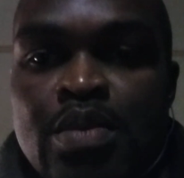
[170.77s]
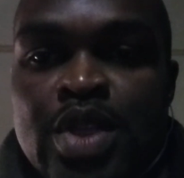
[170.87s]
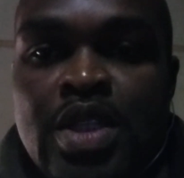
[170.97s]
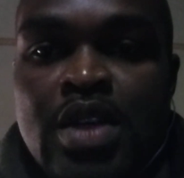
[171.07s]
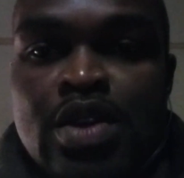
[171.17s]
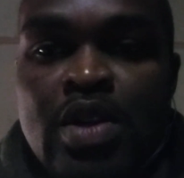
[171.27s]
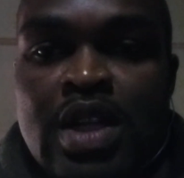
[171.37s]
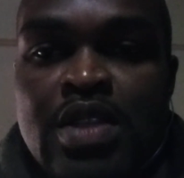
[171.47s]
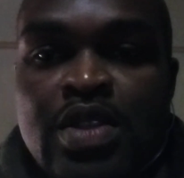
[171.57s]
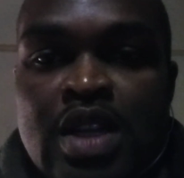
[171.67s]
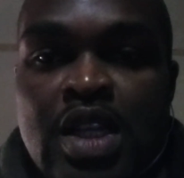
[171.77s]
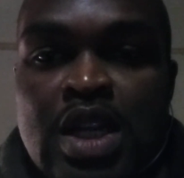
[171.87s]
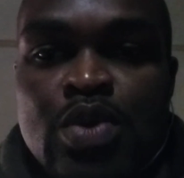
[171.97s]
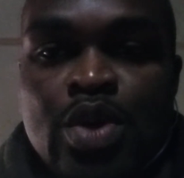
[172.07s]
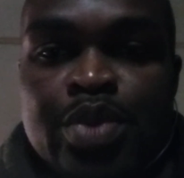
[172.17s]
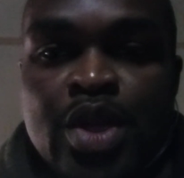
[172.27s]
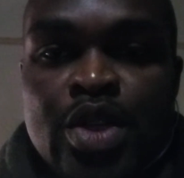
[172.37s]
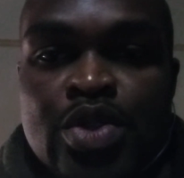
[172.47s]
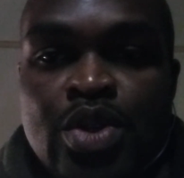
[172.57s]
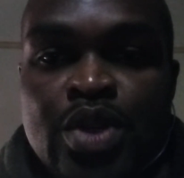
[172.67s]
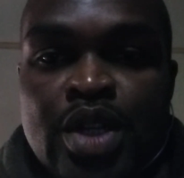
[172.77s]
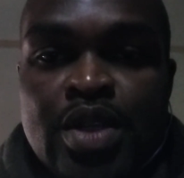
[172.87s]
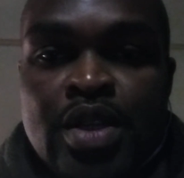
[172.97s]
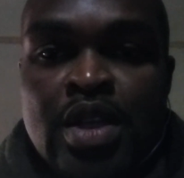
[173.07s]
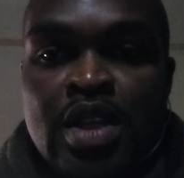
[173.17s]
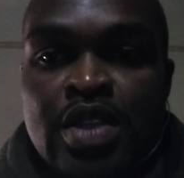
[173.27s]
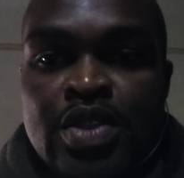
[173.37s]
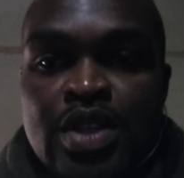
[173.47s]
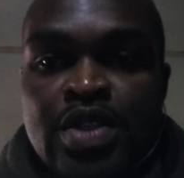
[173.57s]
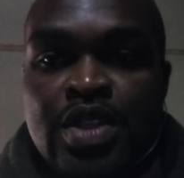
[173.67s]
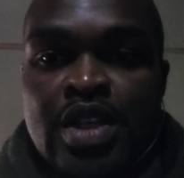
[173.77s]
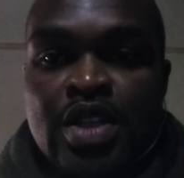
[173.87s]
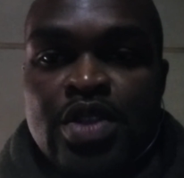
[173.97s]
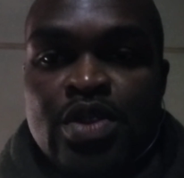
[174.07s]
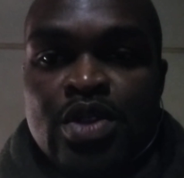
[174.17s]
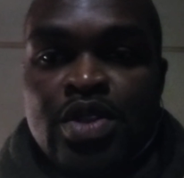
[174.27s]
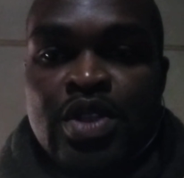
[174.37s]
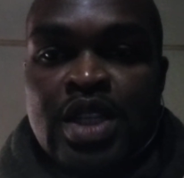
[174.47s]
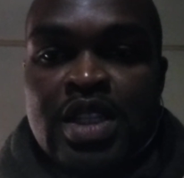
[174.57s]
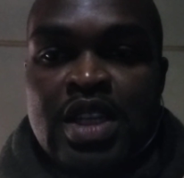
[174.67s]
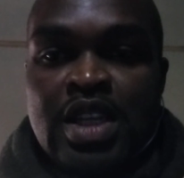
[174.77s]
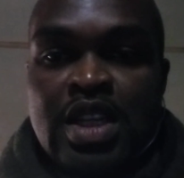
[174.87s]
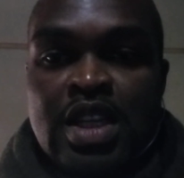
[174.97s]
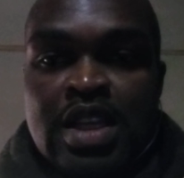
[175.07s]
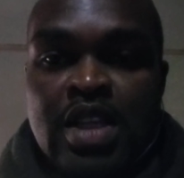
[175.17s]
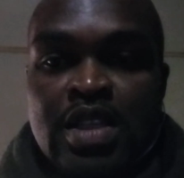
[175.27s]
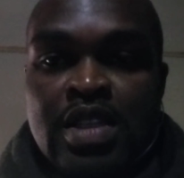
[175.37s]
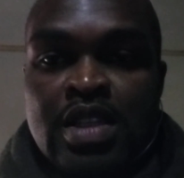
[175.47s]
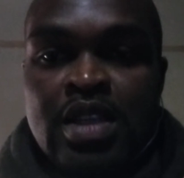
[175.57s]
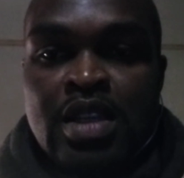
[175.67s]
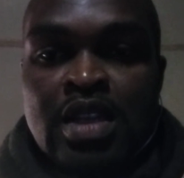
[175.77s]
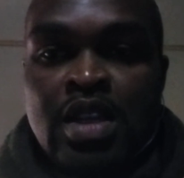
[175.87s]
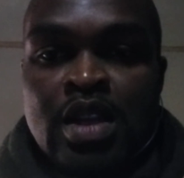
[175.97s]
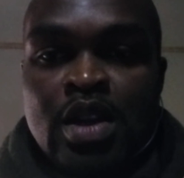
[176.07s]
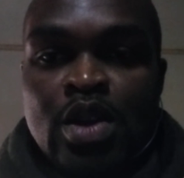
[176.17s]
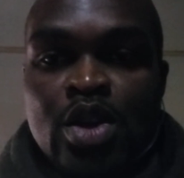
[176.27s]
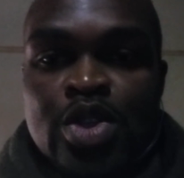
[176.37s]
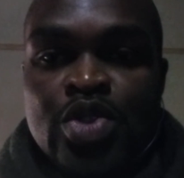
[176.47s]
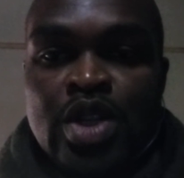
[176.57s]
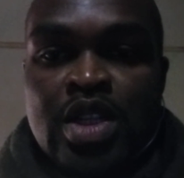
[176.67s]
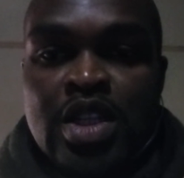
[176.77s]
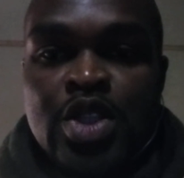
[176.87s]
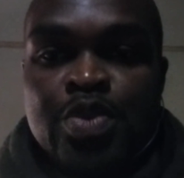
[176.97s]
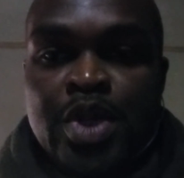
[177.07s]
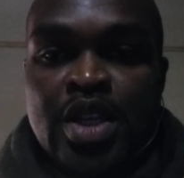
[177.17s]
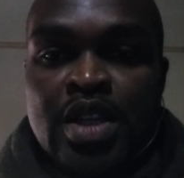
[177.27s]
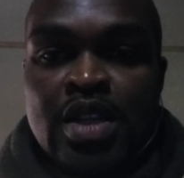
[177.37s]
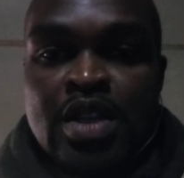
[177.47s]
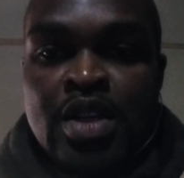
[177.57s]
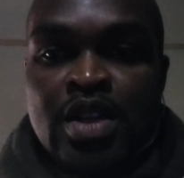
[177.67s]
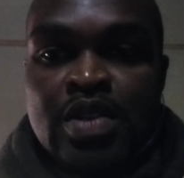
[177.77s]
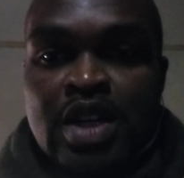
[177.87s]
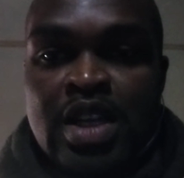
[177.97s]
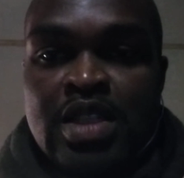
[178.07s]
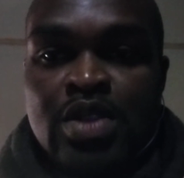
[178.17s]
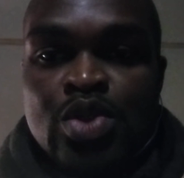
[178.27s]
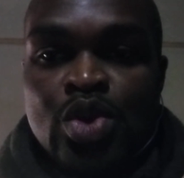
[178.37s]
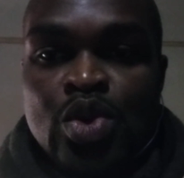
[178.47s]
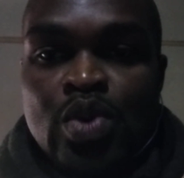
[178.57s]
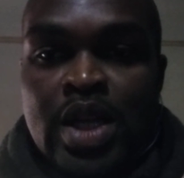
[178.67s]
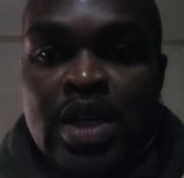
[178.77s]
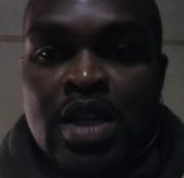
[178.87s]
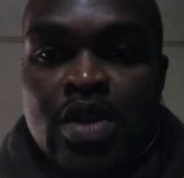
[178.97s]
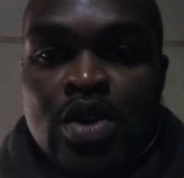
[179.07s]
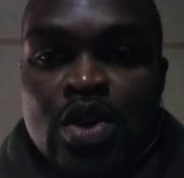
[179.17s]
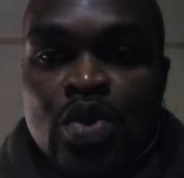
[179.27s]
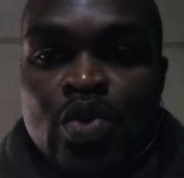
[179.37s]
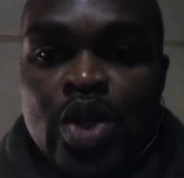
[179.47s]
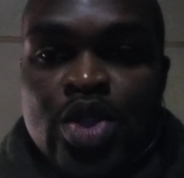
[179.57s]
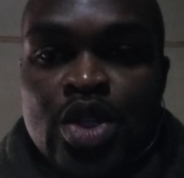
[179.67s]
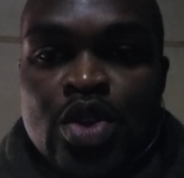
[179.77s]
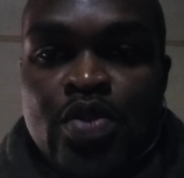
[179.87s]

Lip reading: Mr. Onan's trial will be historic, since there is not yet any case law, strictly speaking, related to Rwanda on questioning